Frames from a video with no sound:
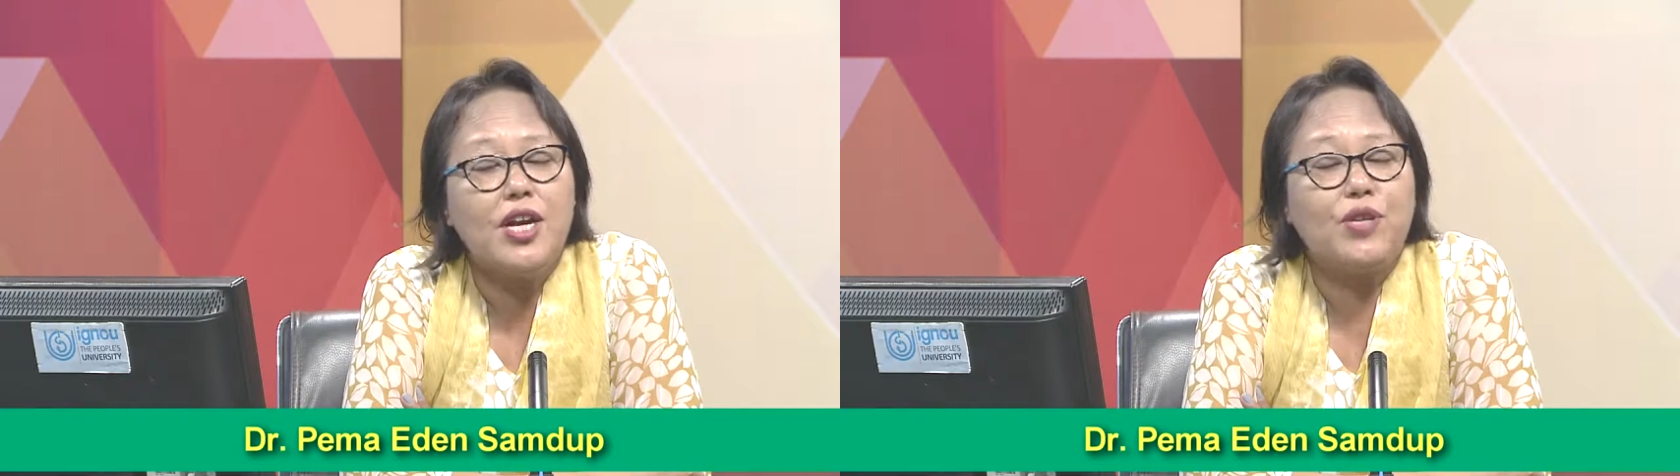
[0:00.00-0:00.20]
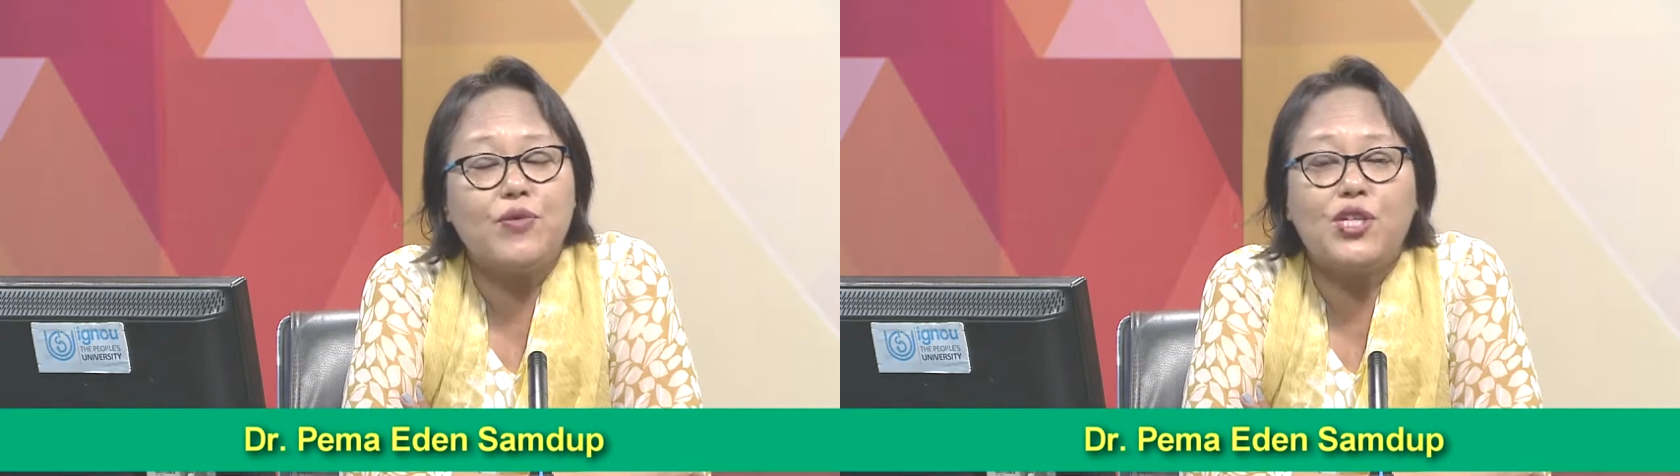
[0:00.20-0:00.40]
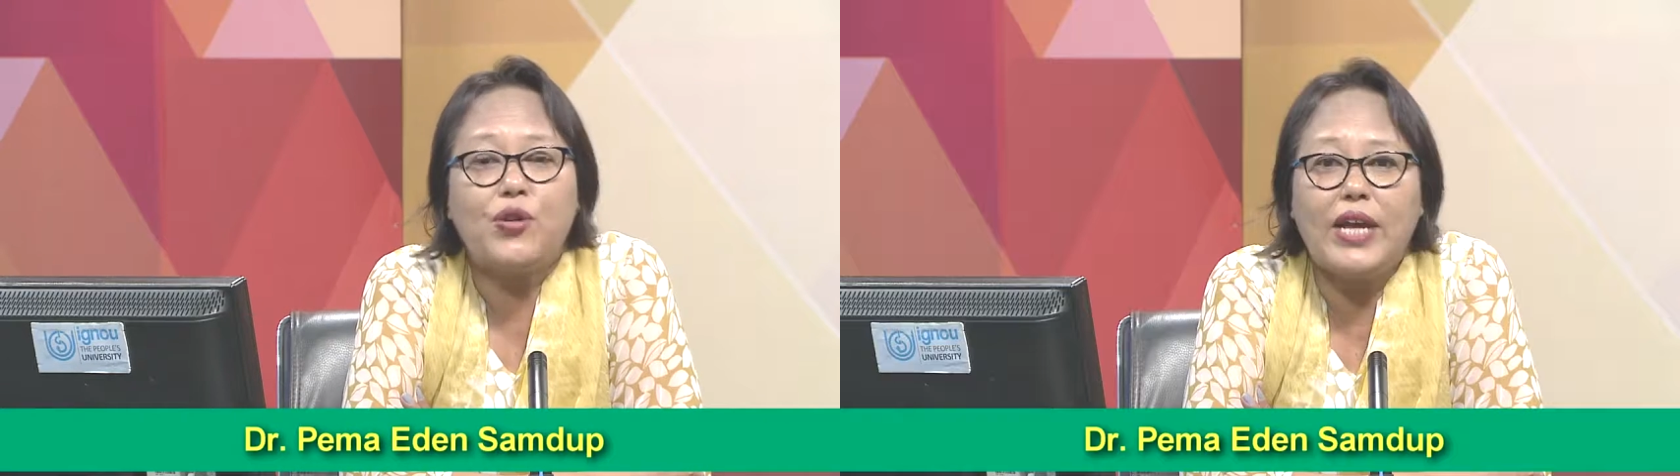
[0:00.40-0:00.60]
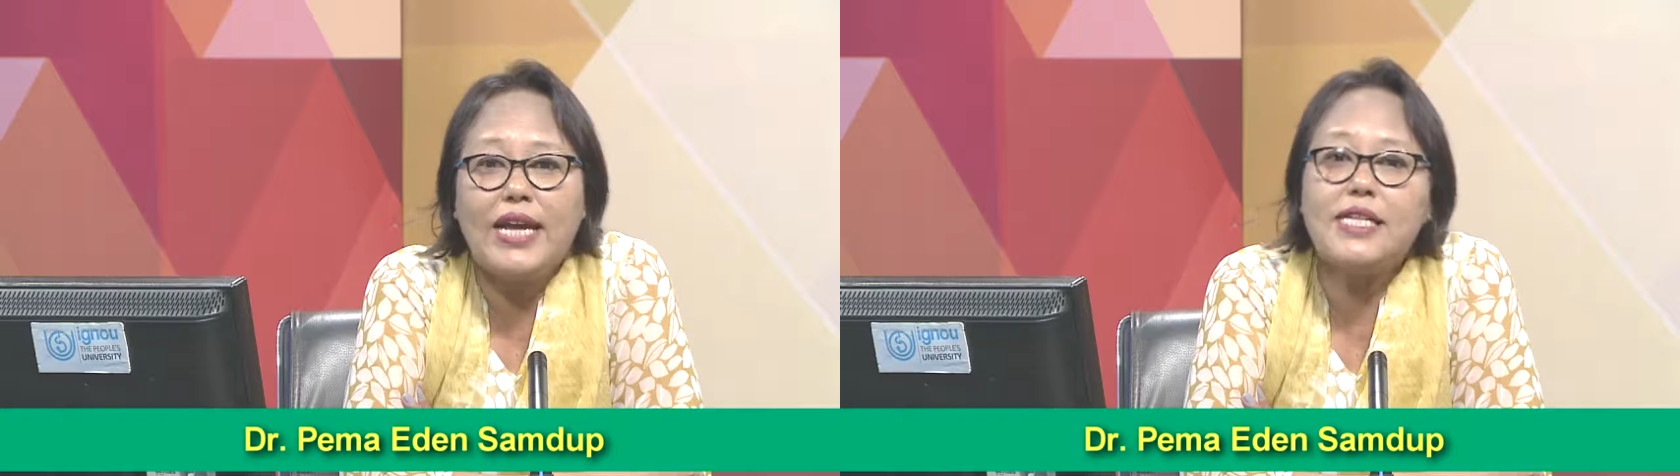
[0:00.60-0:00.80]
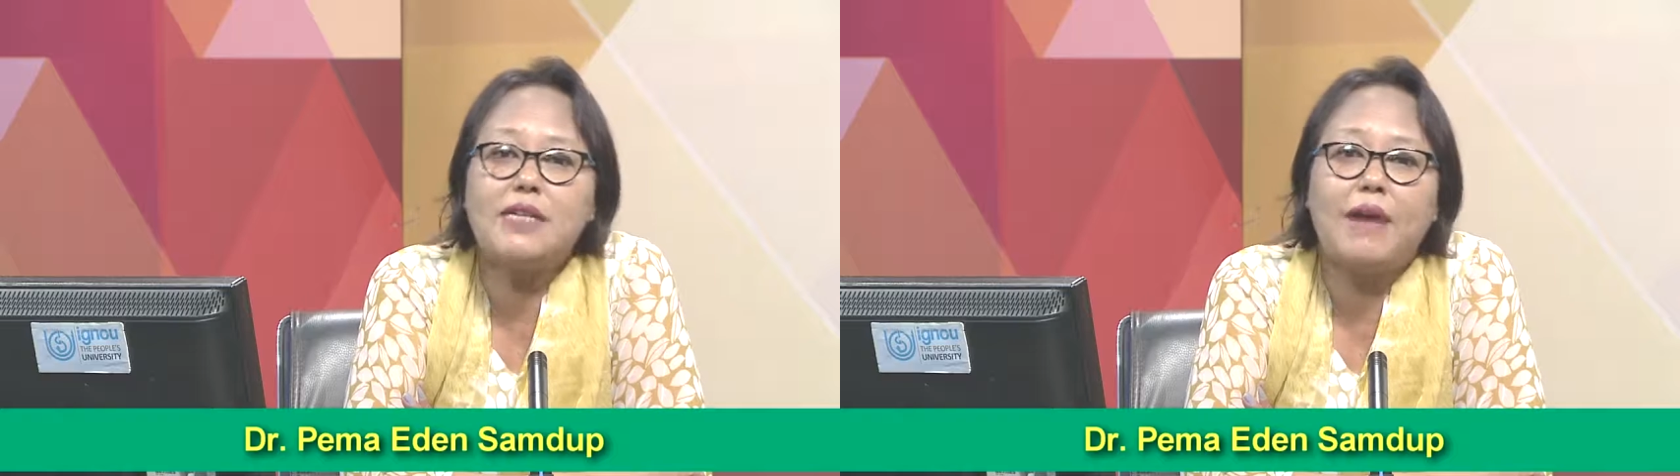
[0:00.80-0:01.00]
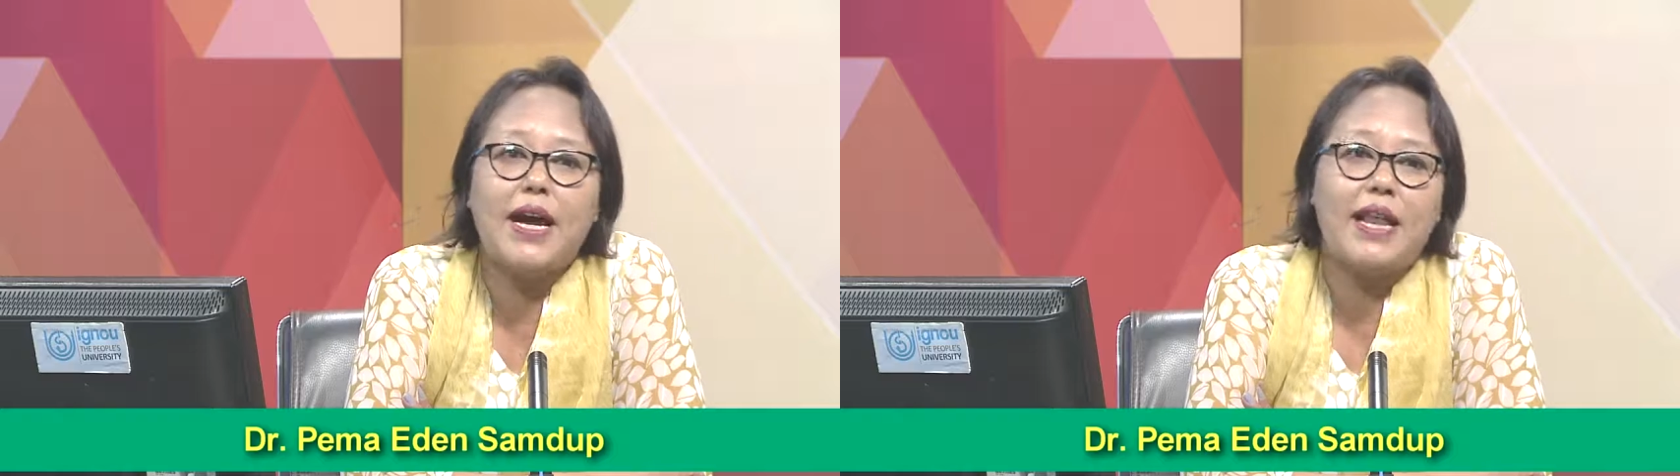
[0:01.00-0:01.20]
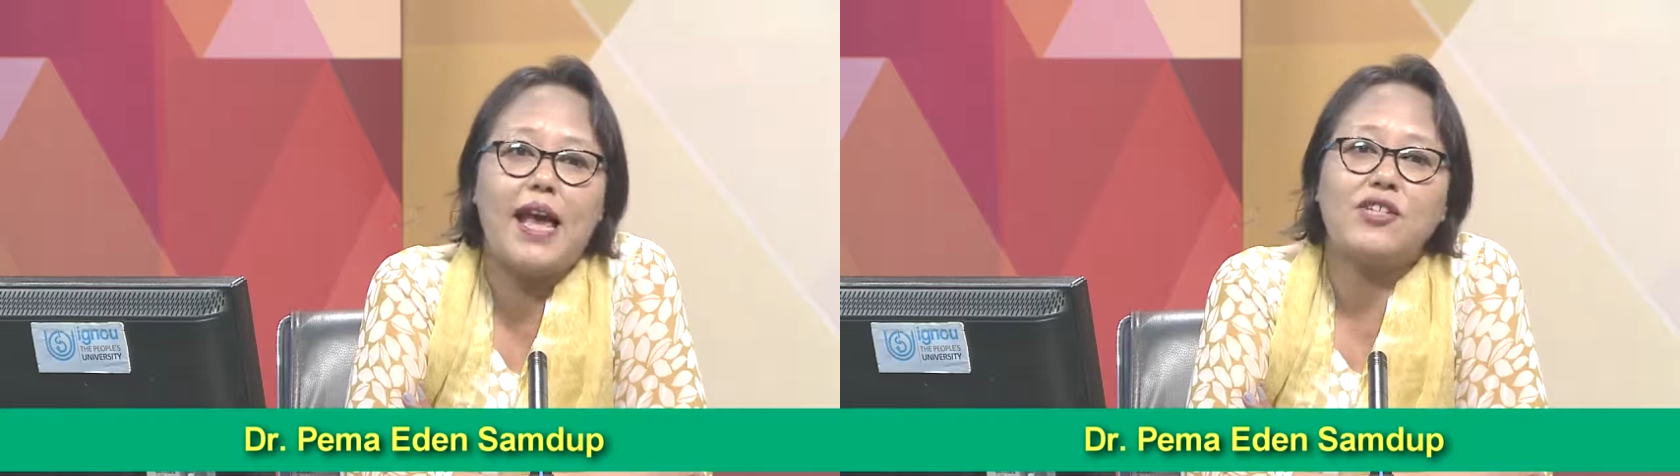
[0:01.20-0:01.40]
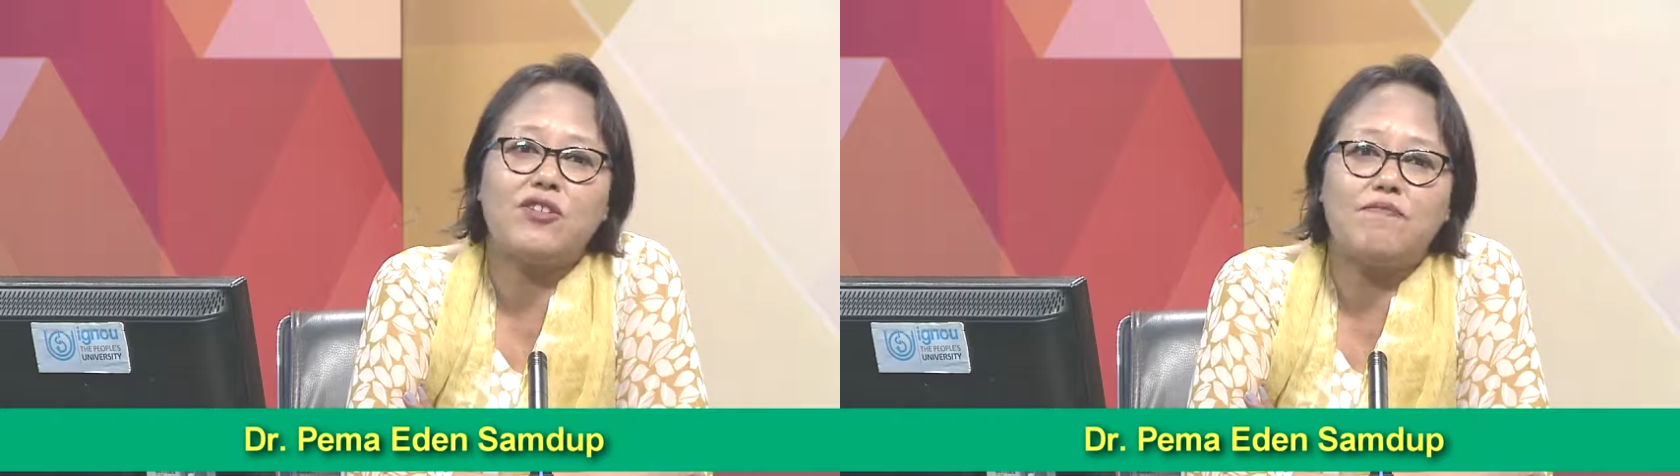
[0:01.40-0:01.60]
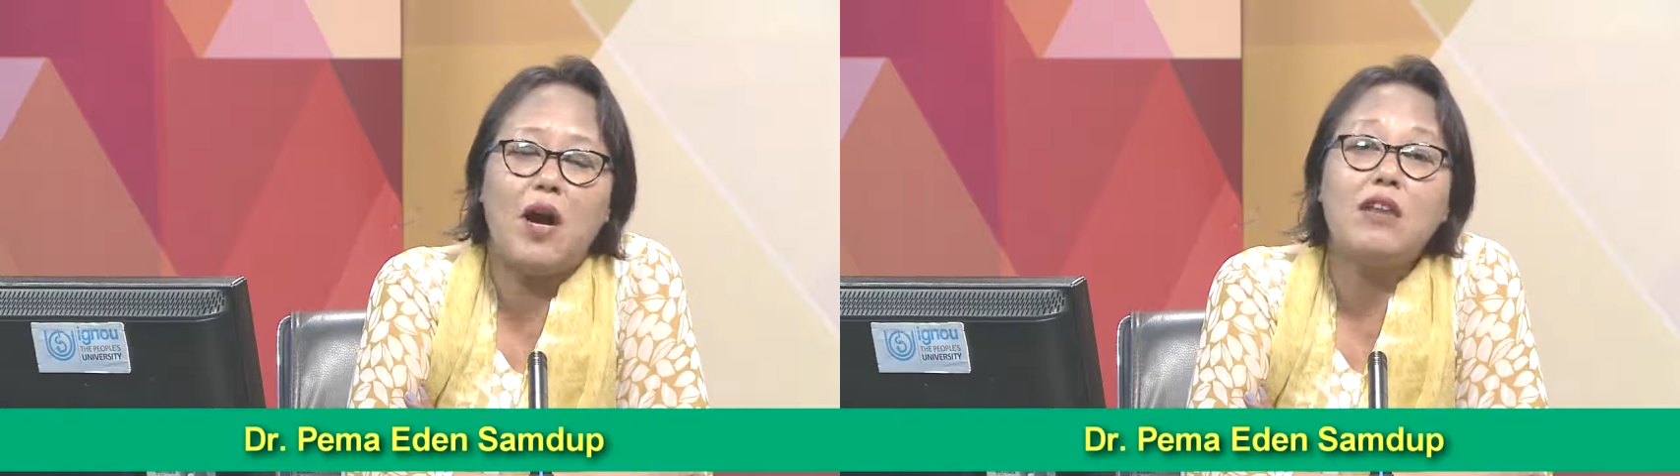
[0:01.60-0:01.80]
It was created by an Act of